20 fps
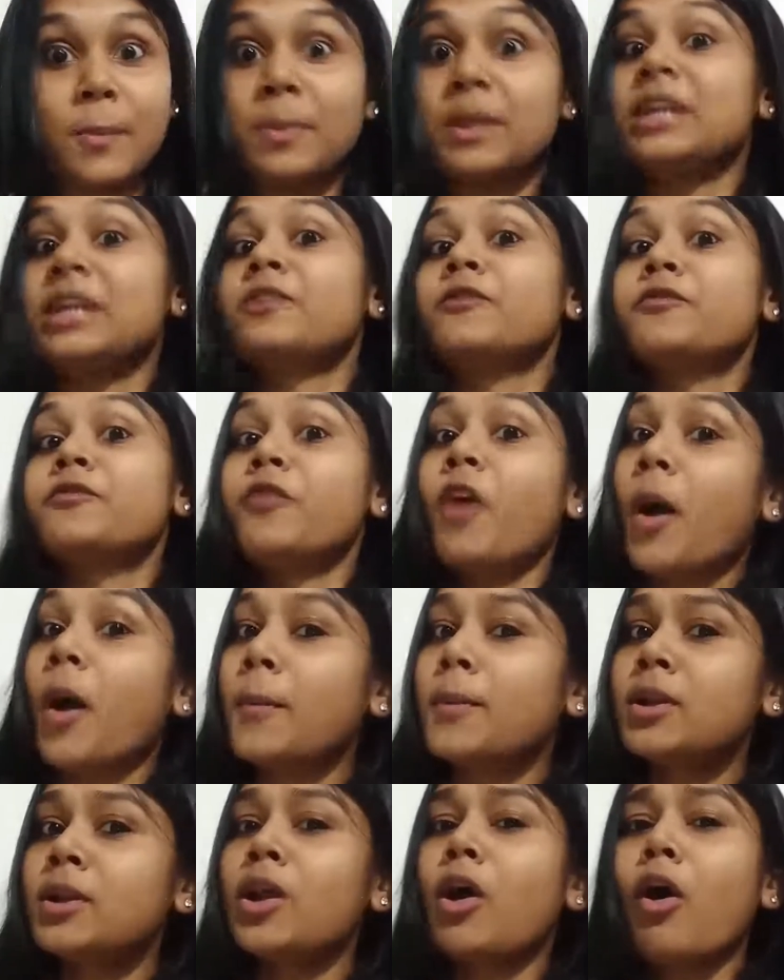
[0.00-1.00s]
be it
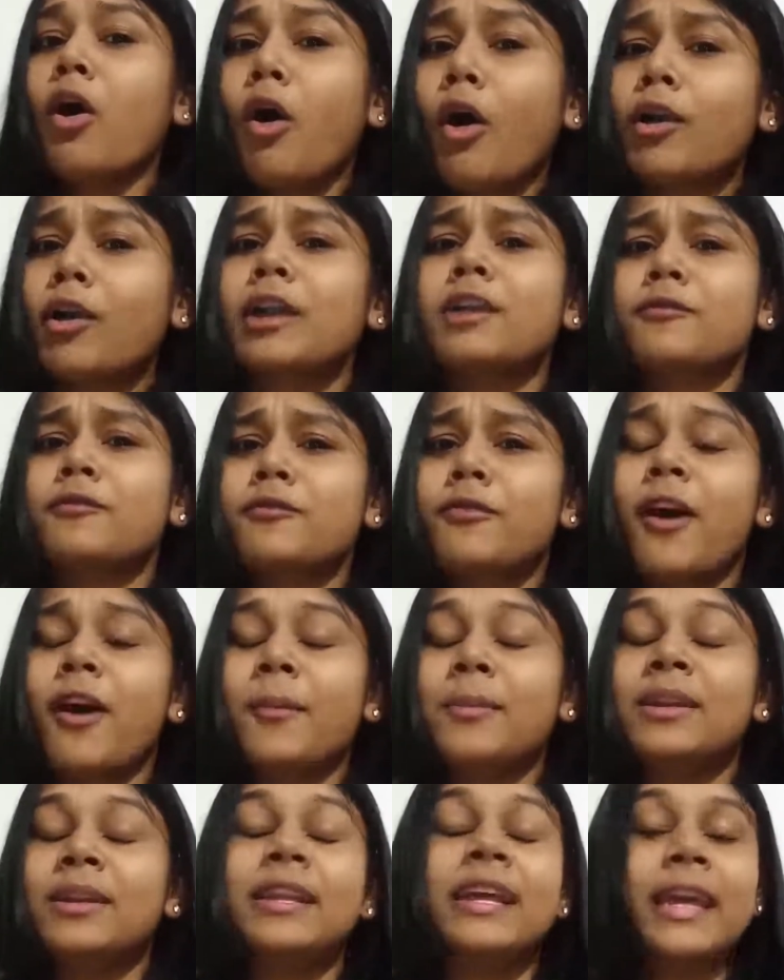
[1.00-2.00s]
formal or
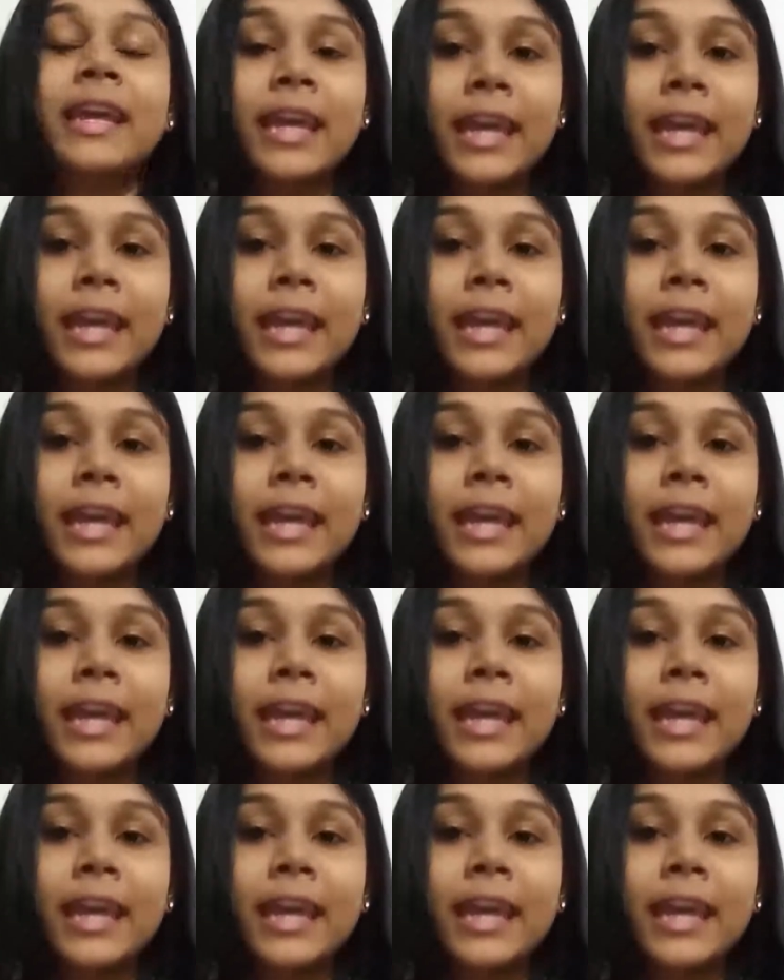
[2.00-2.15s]
informal.